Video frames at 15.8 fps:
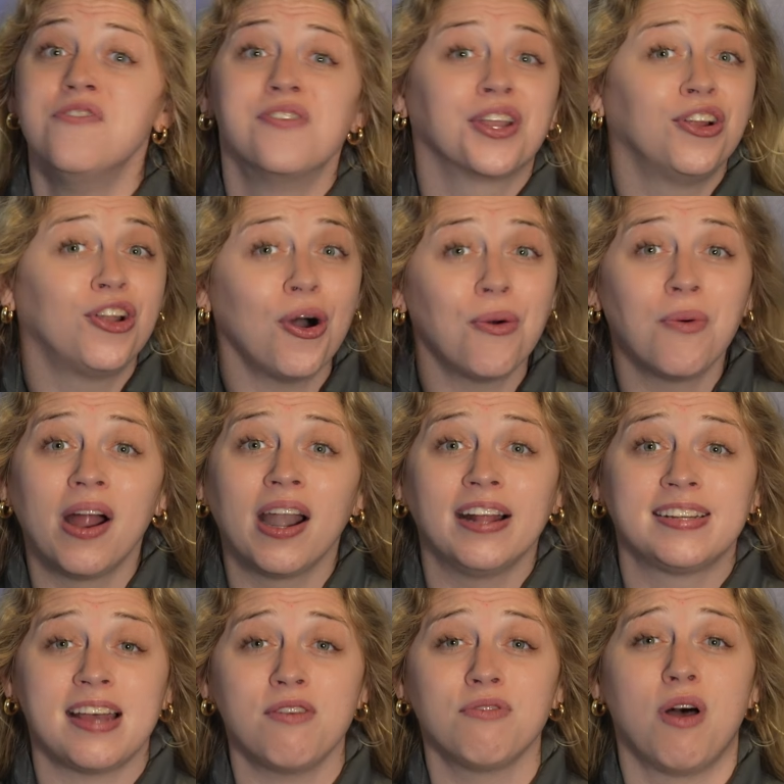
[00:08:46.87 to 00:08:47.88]
You don't want
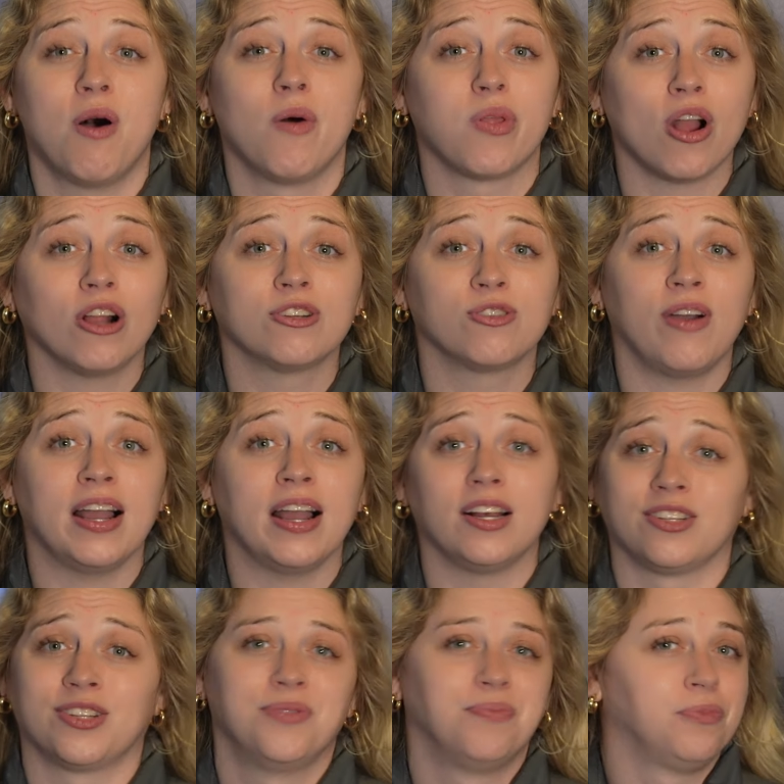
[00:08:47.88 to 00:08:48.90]
to download large
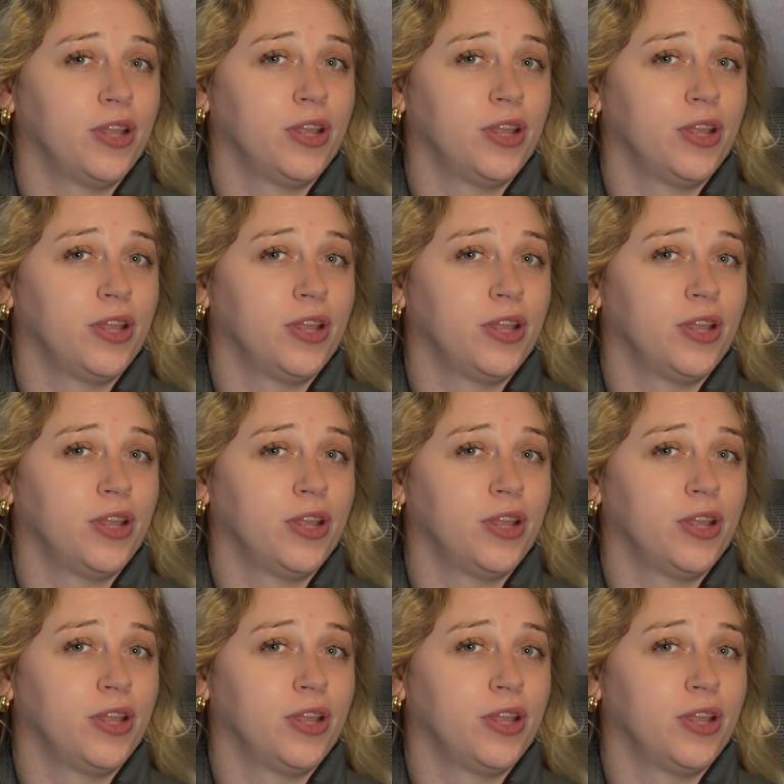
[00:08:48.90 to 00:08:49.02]
files.